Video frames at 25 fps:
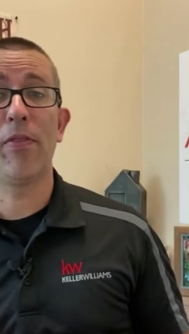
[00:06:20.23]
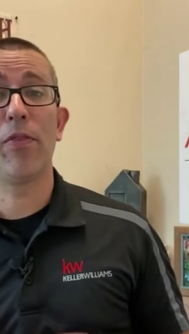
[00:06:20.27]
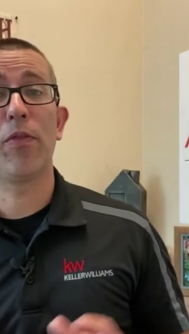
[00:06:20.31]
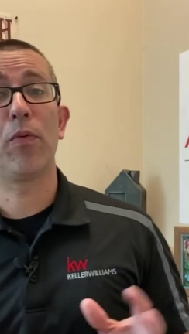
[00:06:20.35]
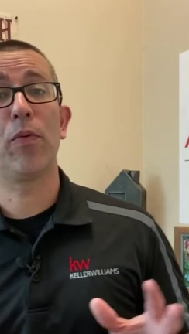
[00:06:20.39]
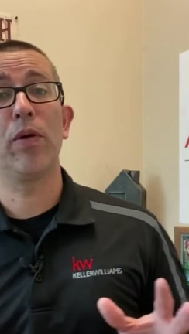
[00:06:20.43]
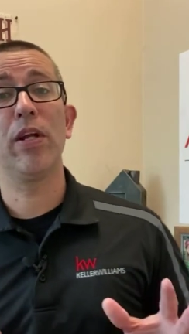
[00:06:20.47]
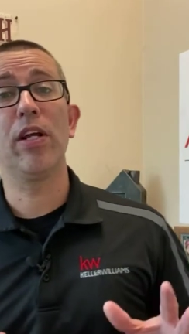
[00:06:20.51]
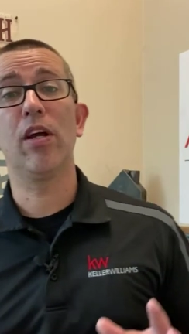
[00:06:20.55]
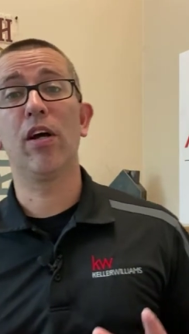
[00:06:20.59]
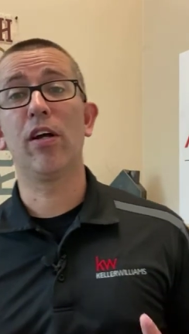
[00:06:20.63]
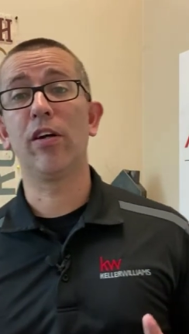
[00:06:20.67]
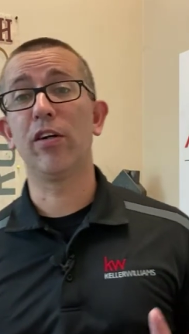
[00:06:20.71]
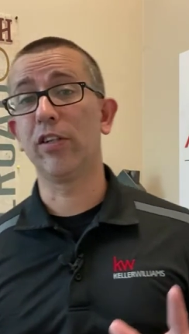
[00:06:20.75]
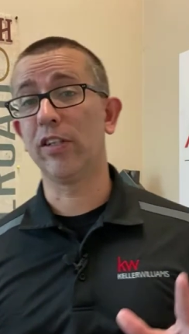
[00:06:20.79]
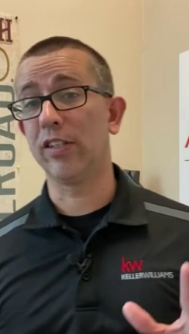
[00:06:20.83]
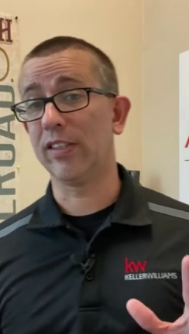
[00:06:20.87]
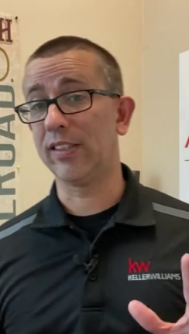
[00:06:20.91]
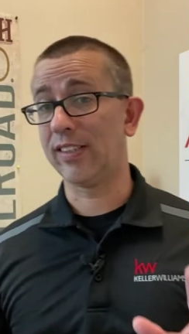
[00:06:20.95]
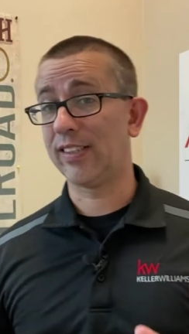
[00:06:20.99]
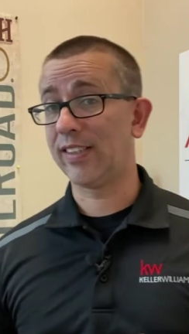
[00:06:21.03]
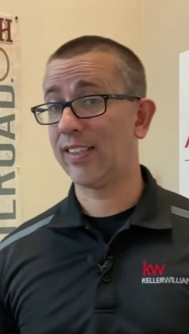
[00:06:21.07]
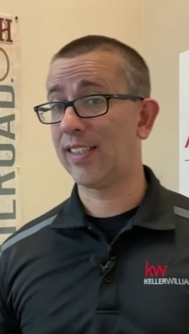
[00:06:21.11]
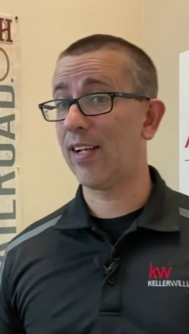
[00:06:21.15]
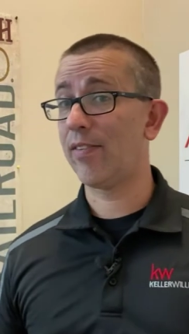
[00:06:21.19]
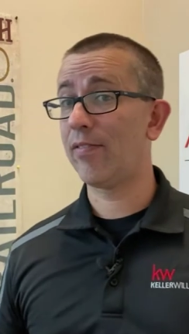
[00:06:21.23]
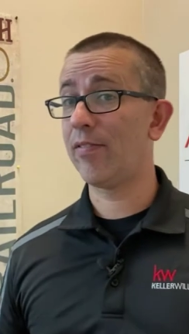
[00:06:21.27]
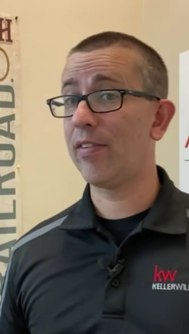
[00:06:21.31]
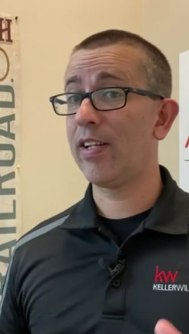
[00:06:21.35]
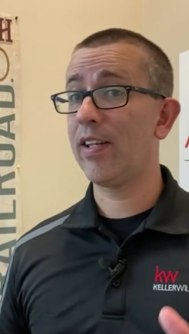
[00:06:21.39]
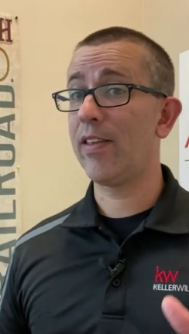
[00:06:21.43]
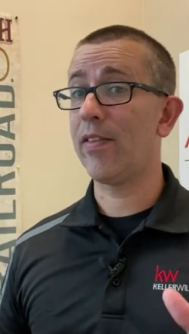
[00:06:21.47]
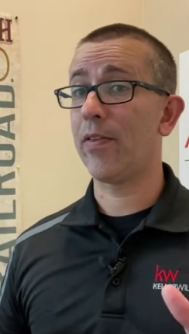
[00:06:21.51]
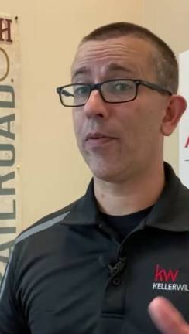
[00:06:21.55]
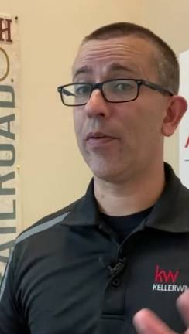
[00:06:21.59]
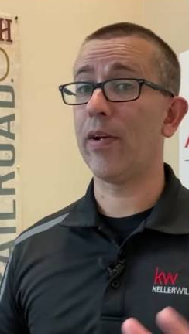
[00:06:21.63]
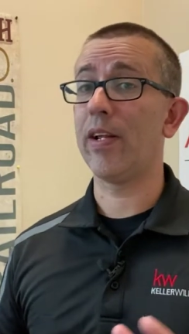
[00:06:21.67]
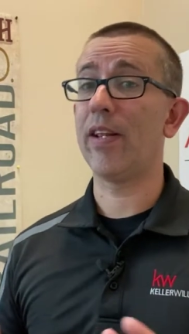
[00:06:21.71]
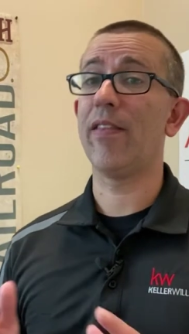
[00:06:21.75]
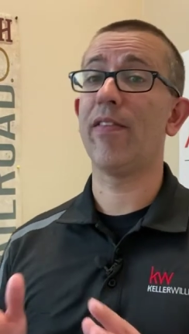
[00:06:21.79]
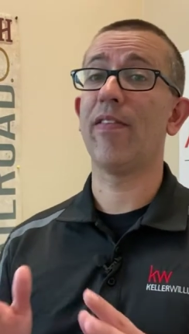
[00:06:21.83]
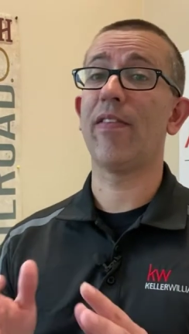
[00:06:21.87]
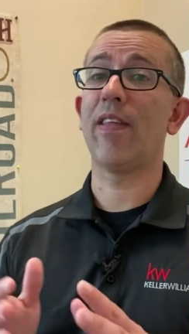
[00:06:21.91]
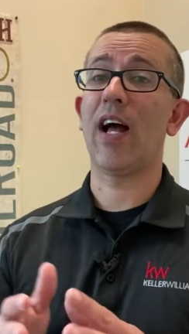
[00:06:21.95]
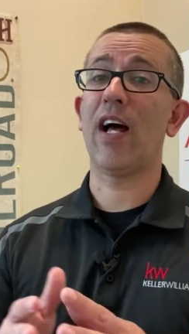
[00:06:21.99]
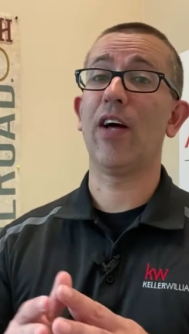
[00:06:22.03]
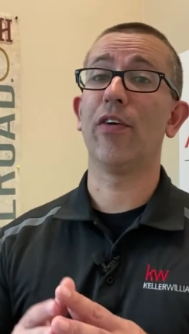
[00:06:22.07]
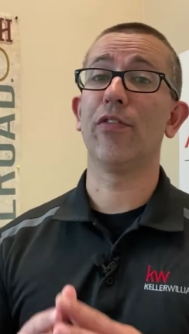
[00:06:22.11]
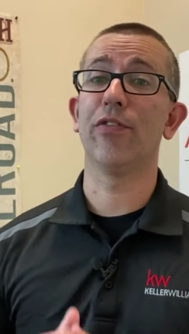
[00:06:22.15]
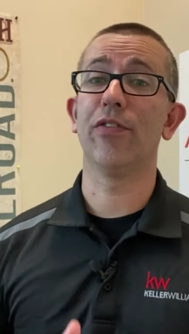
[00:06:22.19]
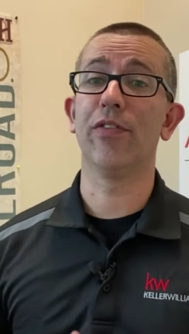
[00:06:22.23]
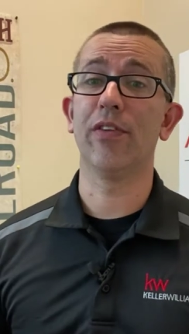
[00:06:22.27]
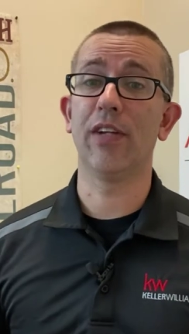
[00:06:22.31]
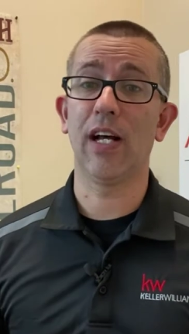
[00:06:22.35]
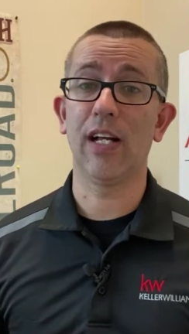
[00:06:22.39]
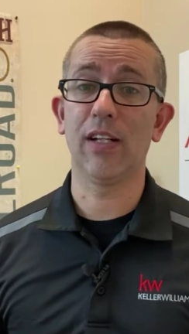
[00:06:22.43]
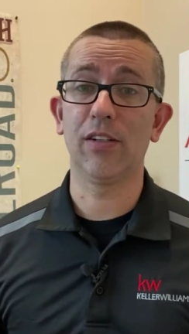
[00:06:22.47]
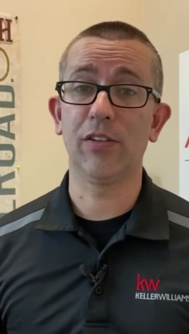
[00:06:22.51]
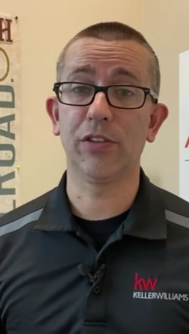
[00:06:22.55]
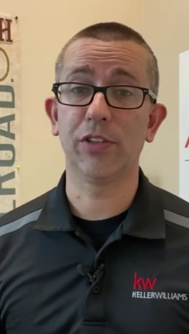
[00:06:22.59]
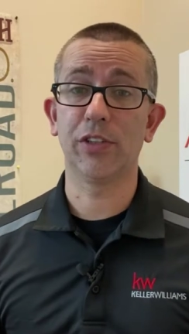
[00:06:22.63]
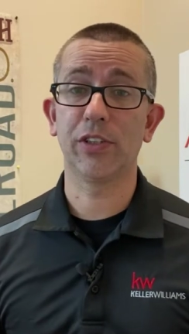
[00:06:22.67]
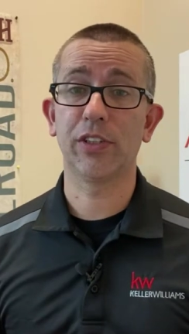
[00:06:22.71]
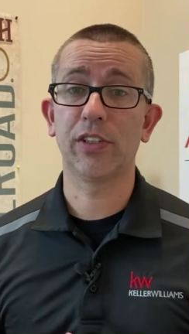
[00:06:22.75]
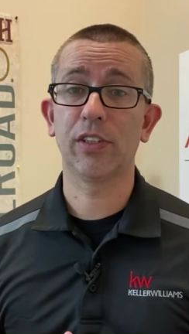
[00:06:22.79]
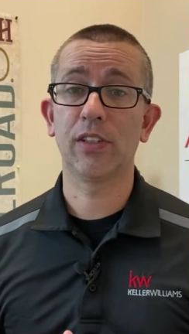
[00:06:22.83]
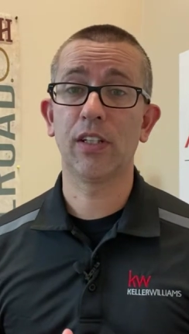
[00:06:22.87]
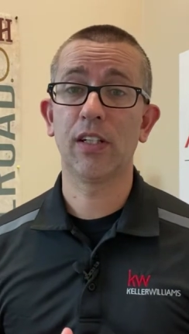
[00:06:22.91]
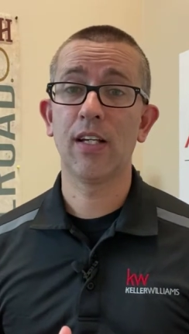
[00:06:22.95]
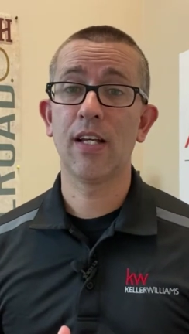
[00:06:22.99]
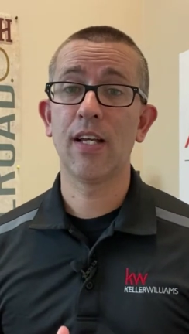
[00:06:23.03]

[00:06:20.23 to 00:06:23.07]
$373,000.